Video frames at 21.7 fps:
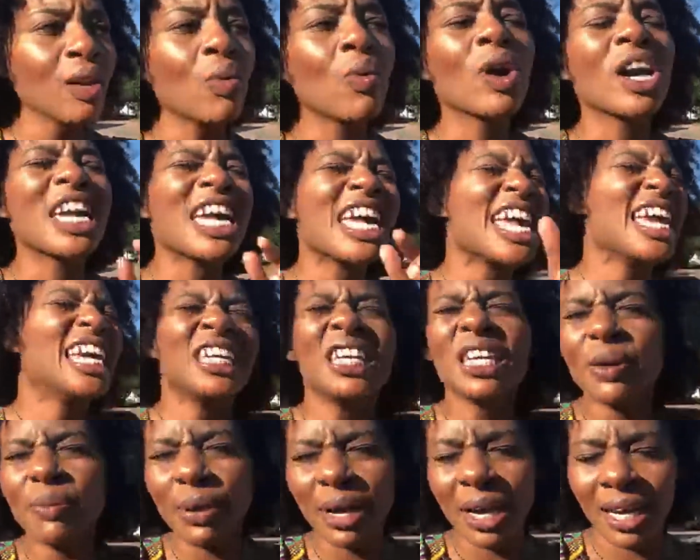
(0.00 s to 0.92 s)
I don't want
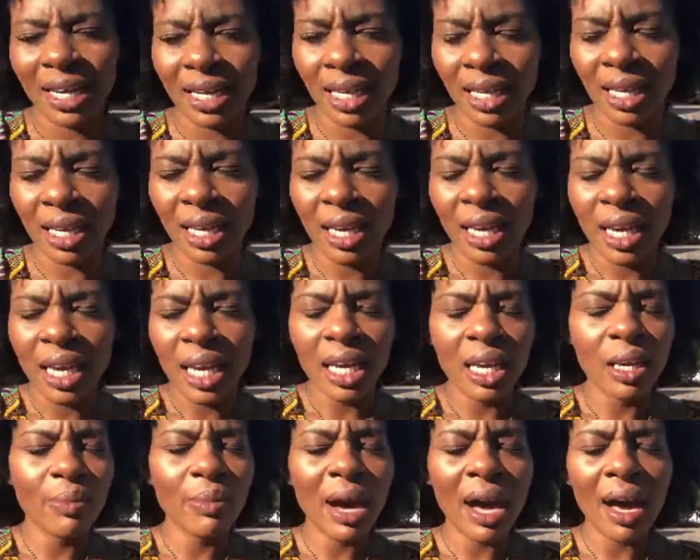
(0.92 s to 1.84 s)
anybody
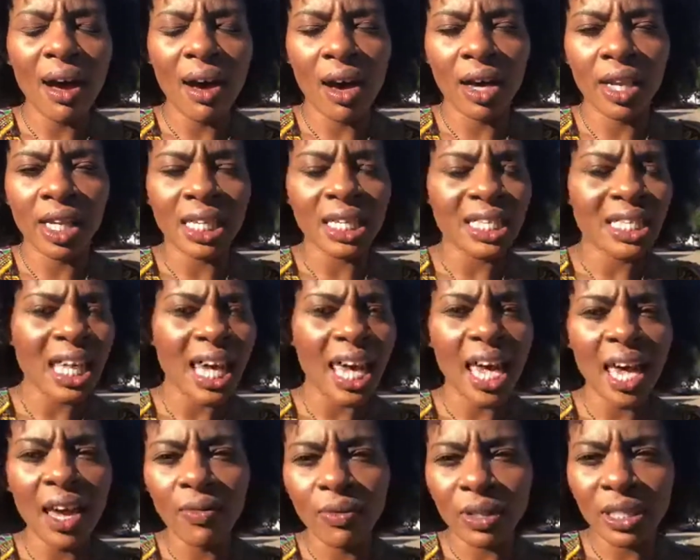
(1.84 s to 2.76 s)
in my audience
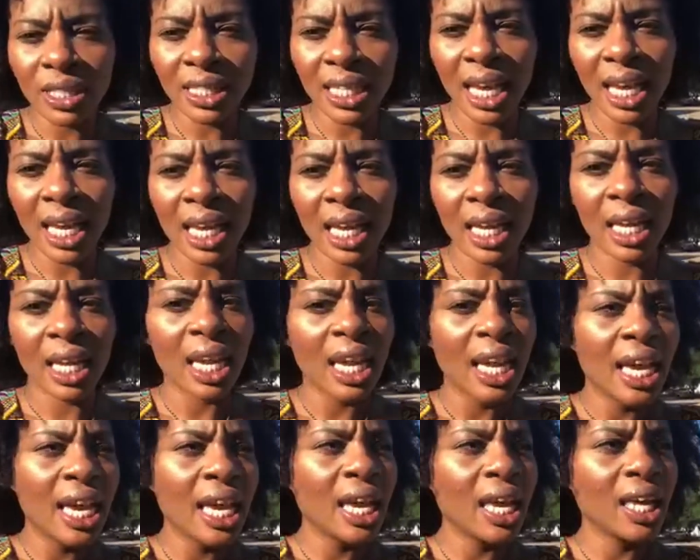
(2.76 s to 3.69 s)
ever staying
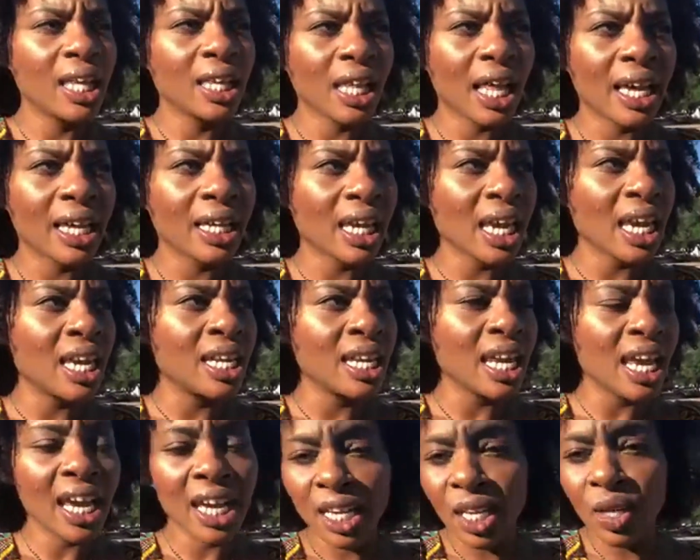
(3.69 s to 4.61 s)
like in
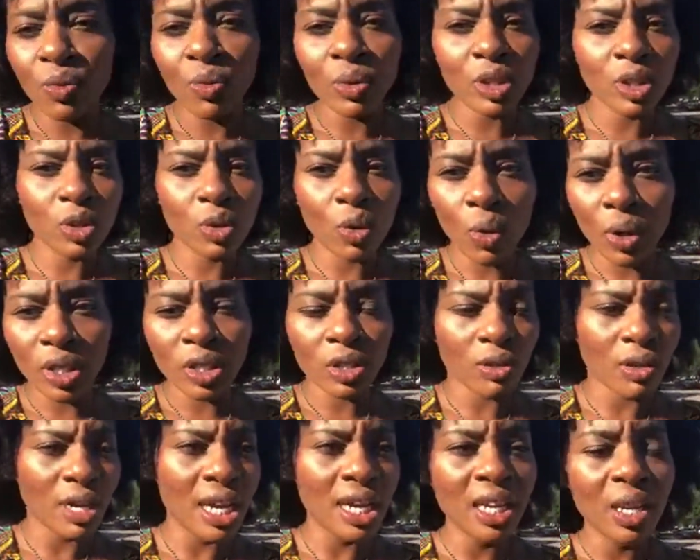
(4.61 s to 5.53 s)
any resorts
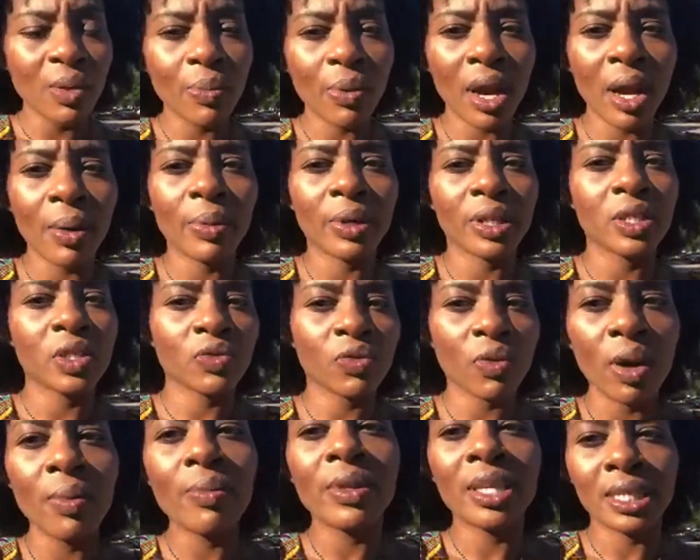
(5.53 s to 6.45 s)
or any properties
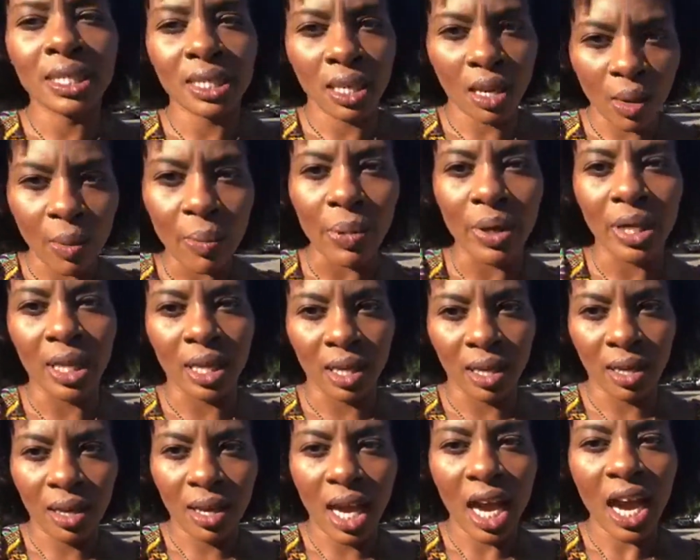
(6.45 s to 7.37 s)
from this company
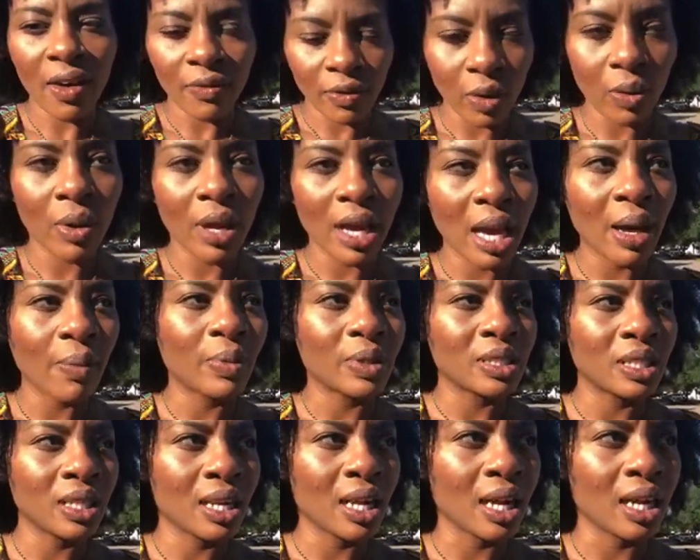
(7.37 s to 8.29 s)
after what happened
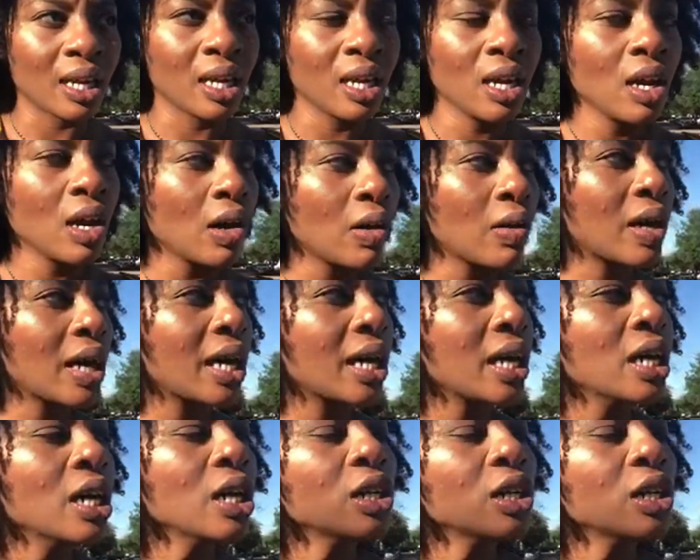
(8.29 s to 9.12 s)
today, okay?